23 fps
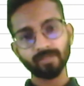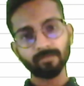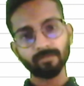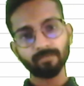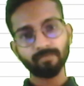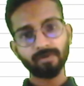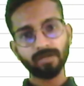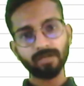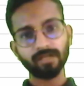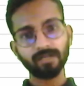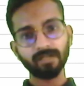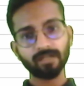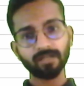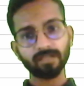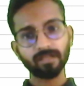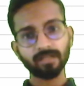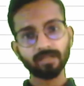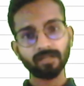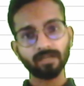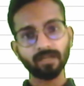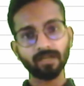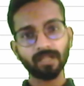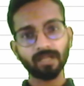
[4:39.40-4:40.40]
But
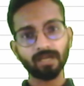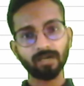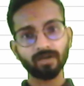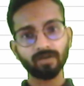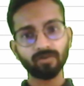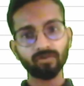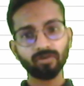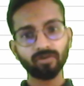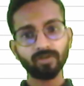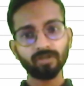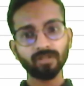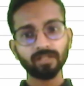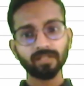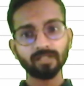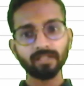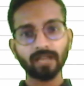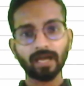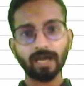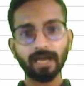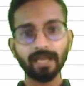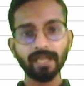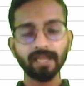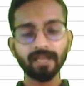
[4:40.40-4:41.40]
now
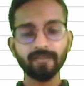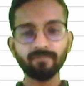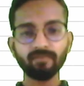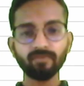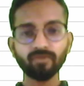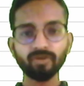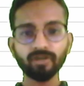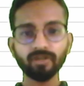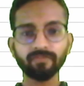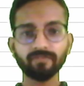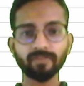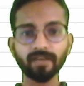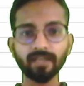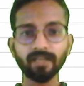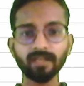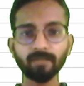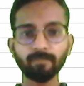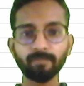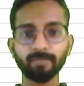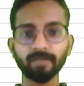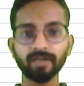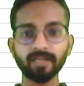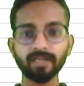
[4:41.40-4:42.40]
I have to define a
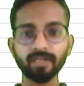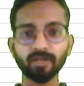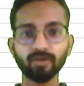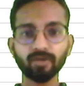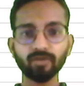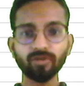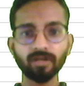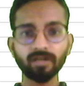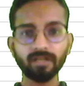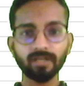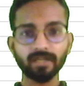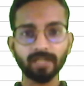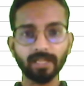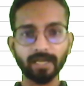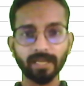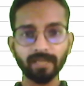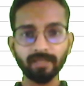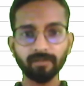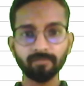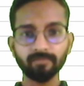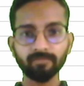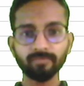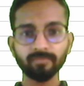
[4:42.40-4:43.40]
particular
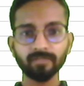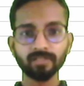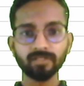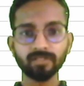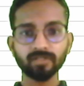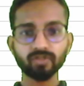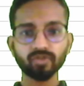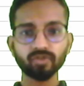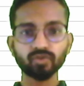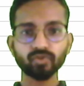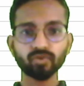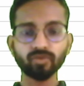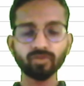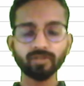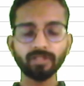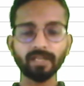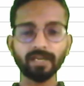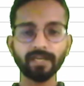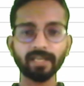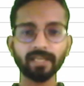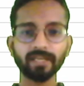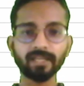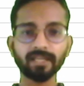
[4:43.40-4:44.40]
time so
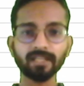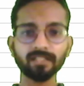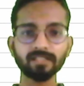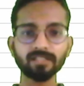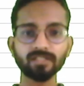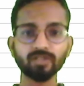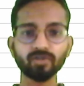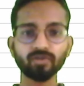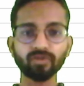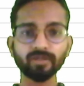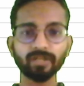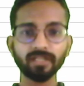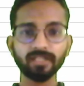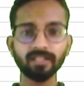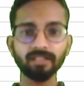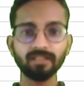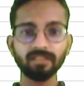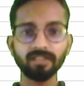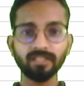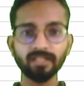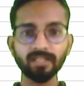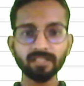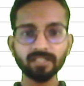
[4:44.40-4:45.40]
that I can say, okay,
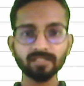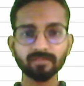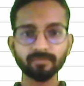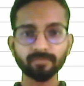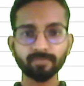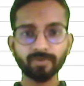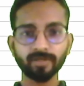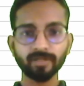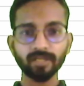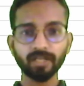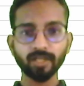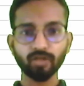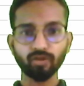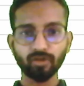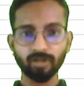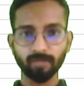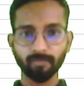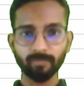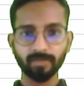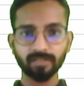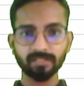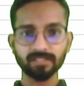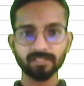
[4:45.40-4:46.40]
in these
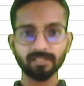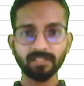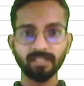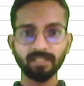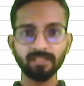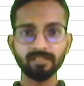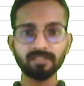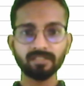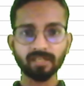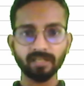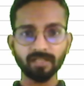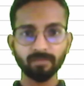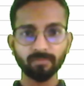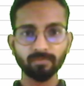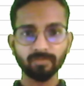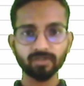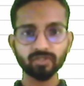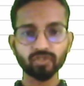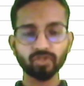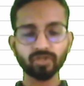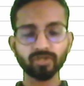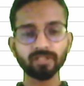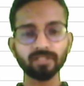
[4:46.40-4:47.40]
particular months, these 3
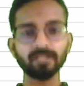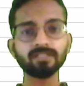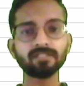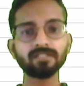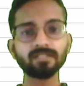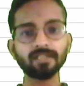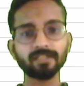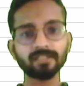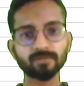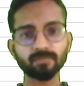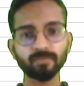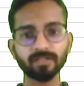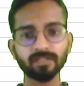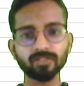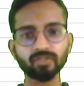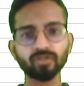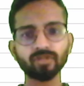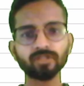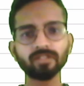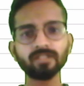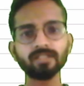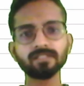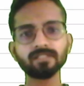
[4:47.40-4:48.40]
months or these 6 months
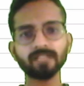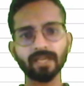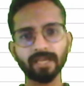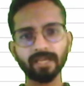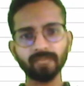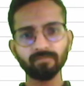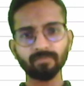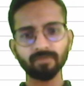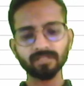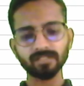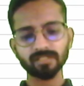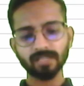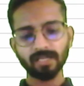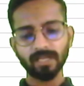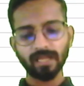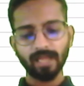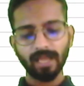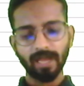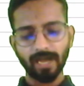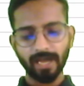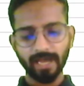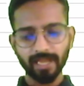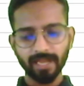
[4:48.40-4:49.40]
or these 9 months,
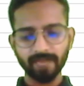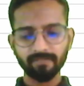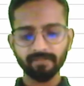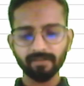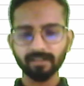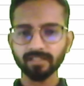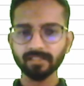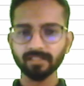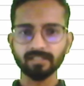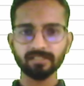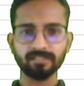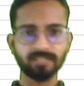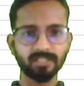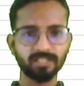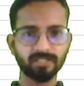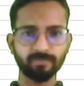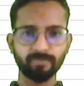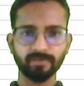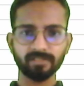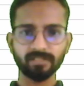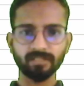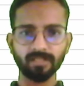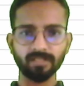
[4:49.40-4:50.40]
I have done this
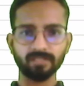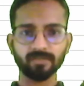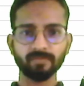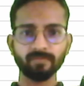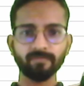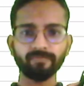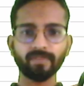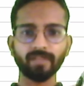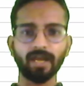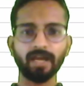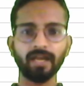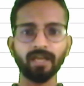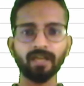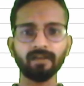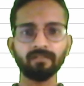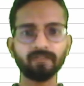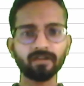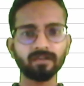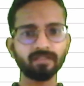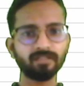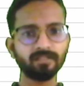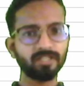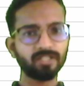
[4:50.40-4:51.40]
business, I have
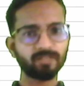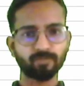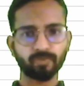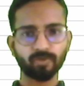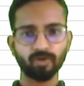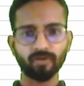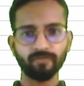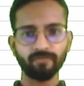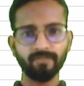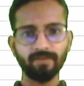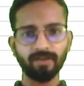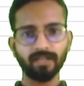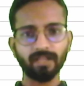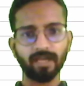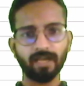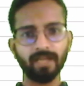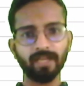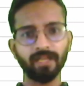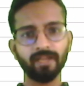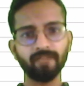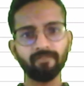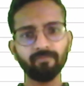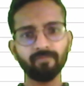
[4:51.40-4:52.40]
earned this profit, I
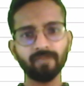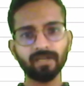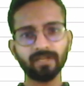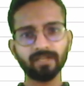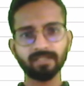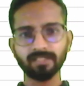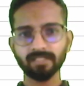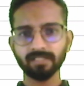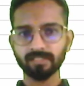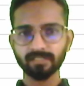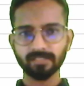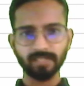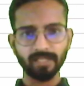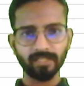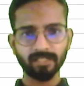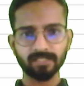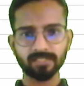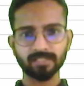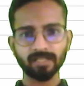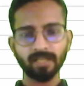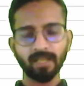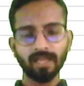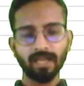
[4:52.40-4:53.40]
have made this
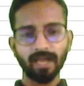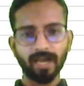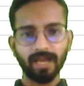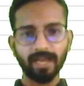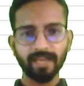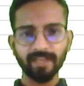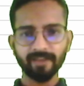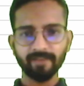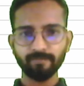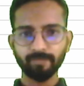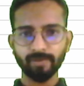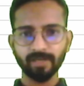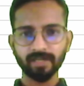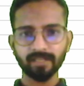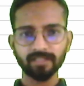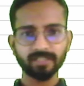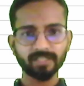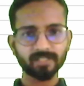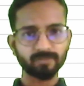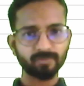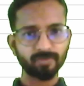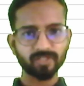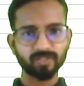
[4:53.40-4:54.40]
sales, I have paid
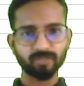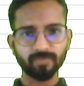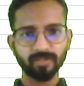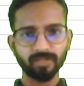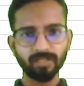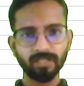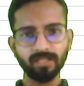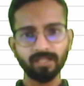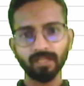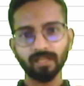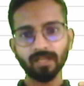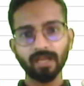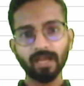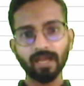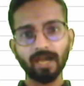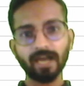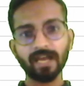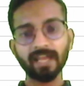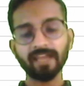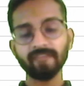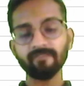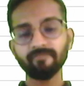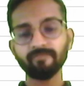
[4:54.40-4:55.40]
this much money,
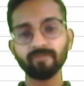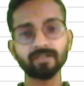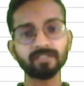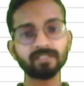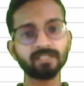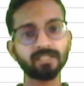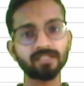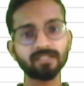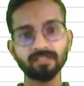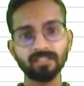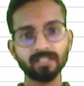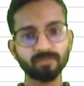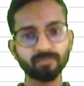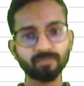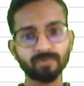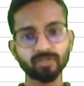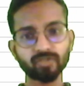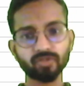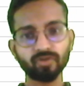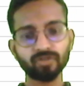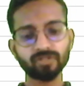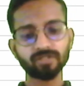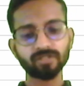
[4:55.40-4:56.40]
I have purchased this
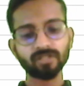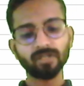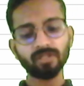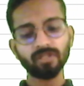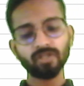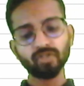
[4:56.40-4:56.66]
much goods.